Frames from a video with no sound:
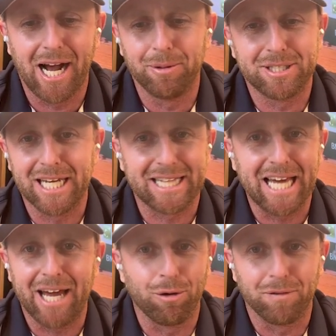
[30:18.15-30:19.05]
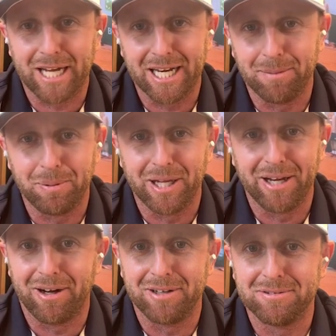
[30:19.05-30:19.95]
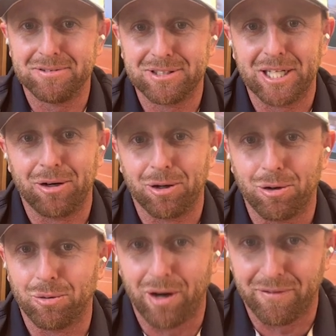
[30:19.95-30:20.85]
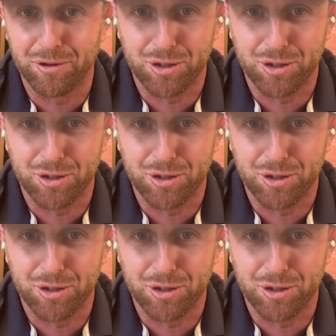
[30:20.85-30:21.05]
I would take that over getting to play on center or court one